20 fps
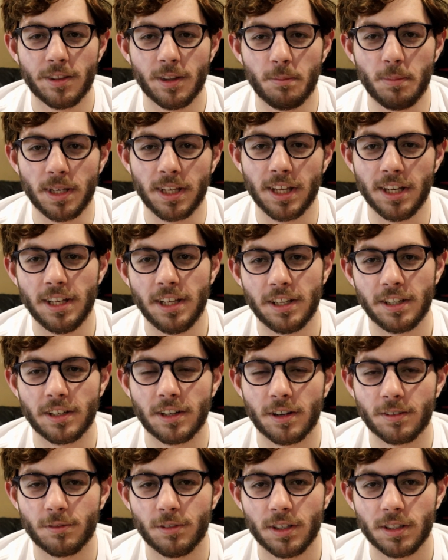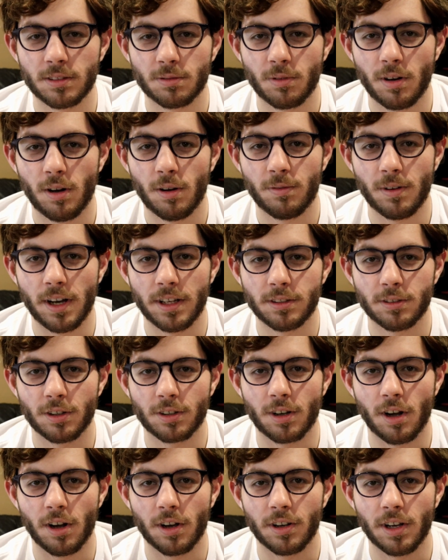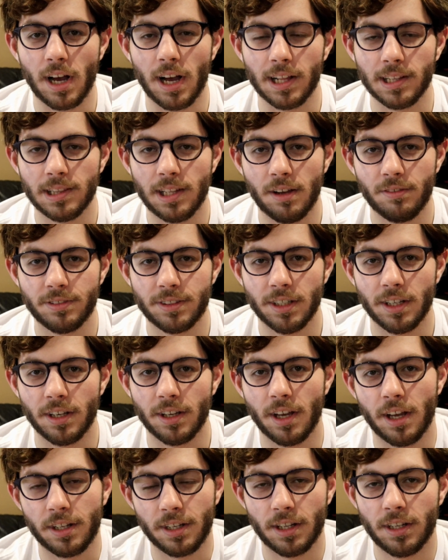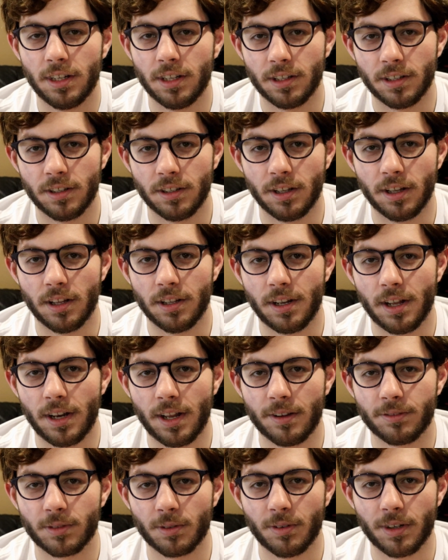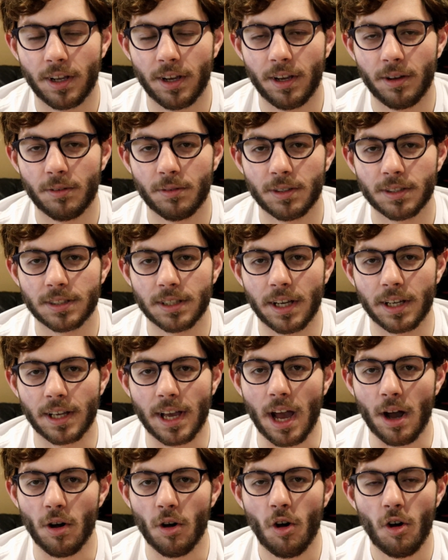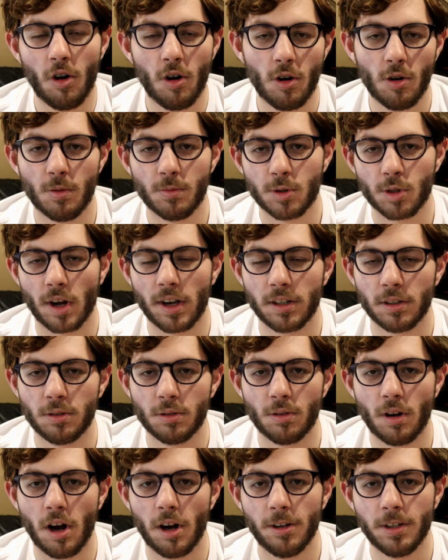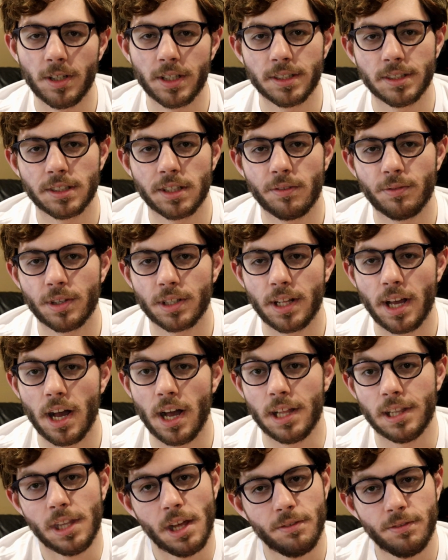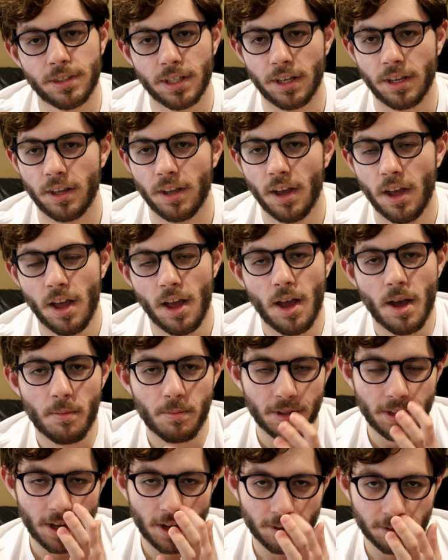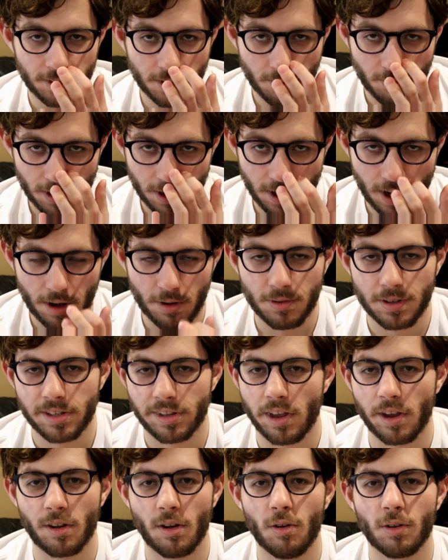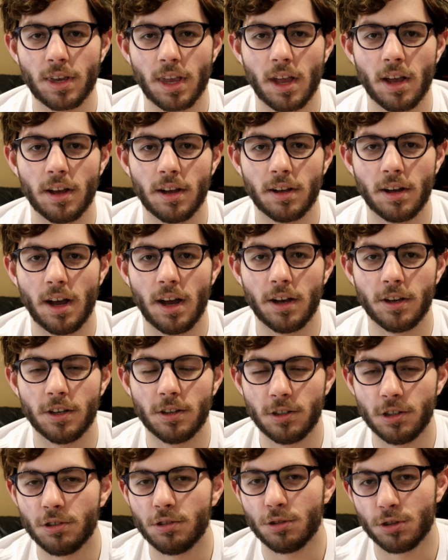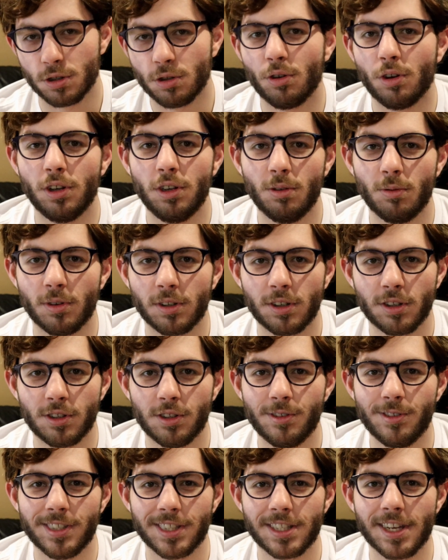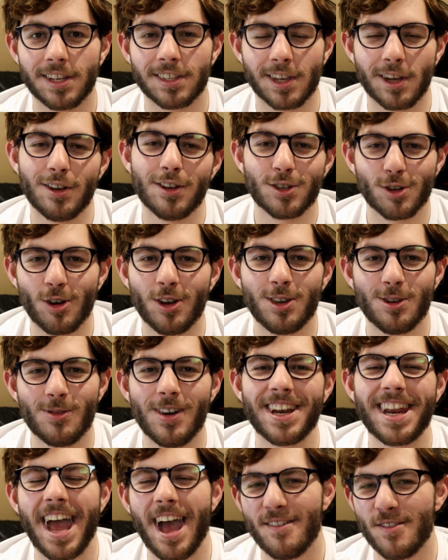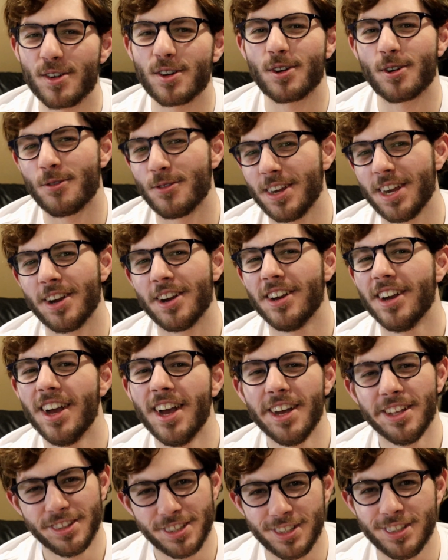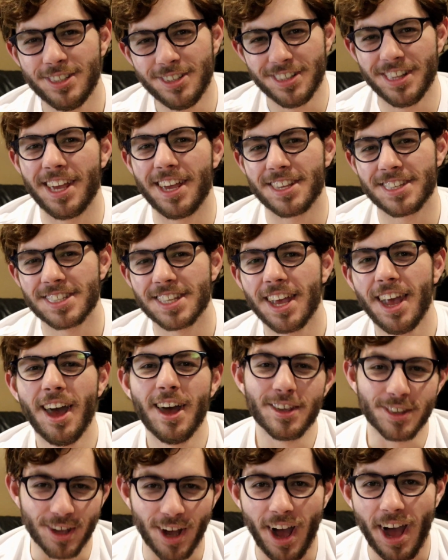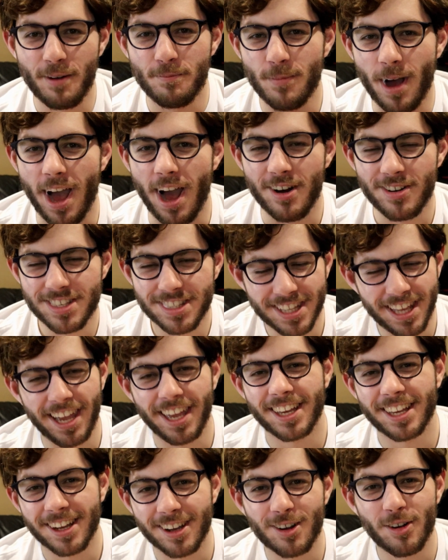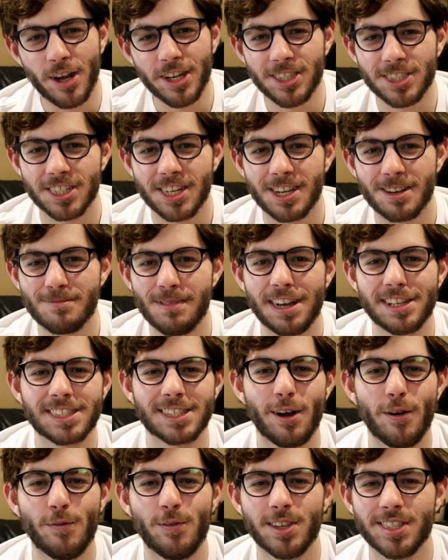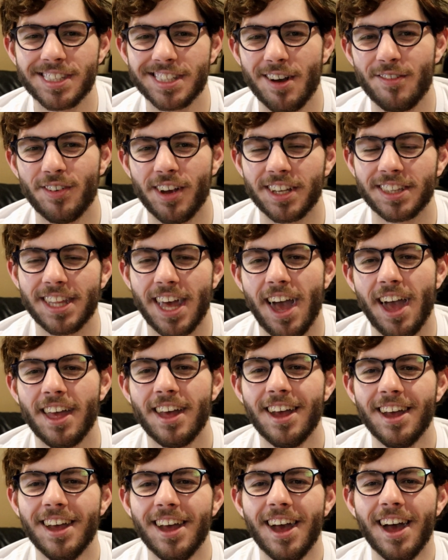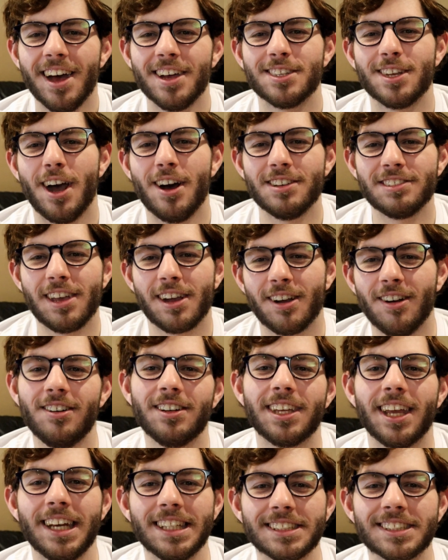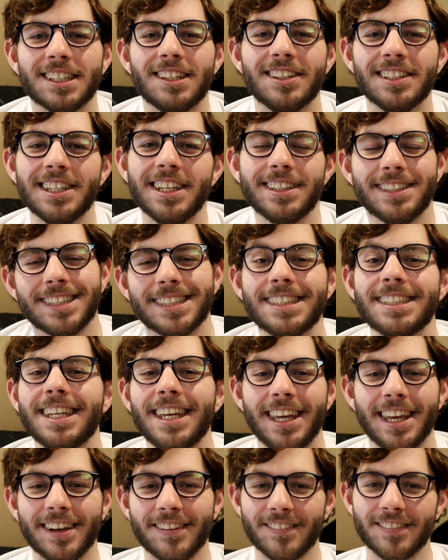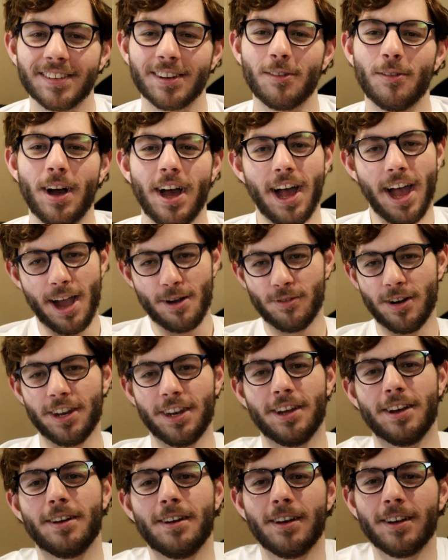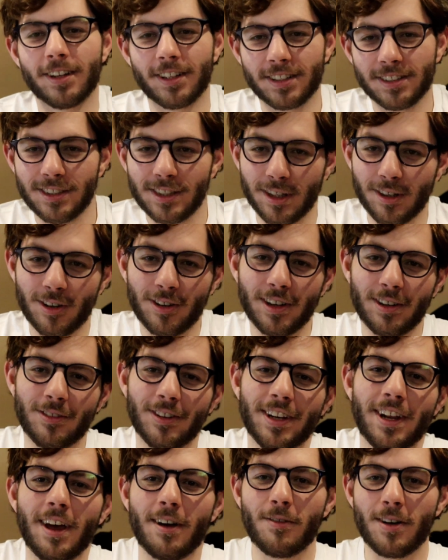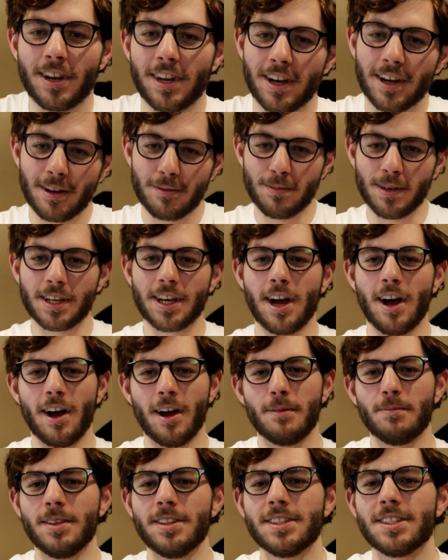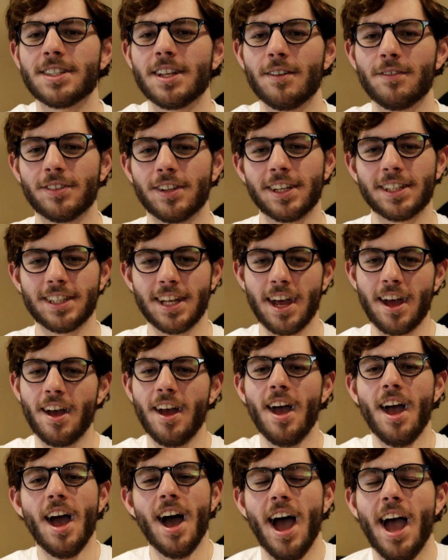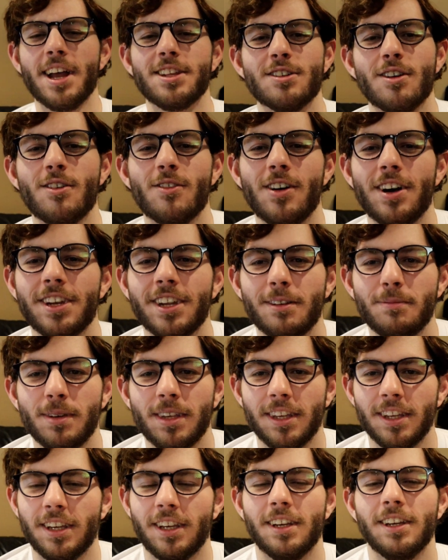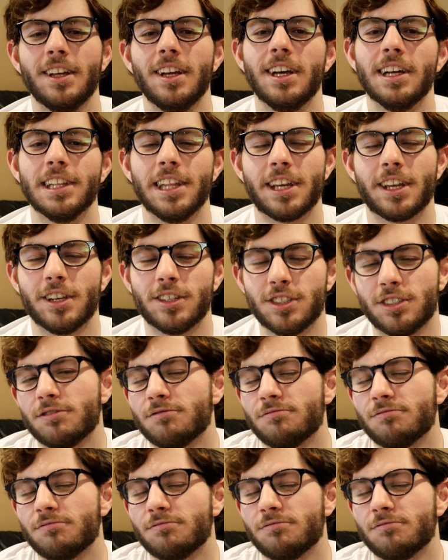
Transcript: the beginning of grade 12, I took art, I loved it, and then after when I was like at home trying to do art and stuff like that, I loved it. But then after when I was like, okay, are you sure you want to choose this? Are you sure you want to have a career to do this? So I was like questioning myself and stuff like that. So I was like, okay, so let's see what I want to do and what I want to become and stuff like that. I don't want to be like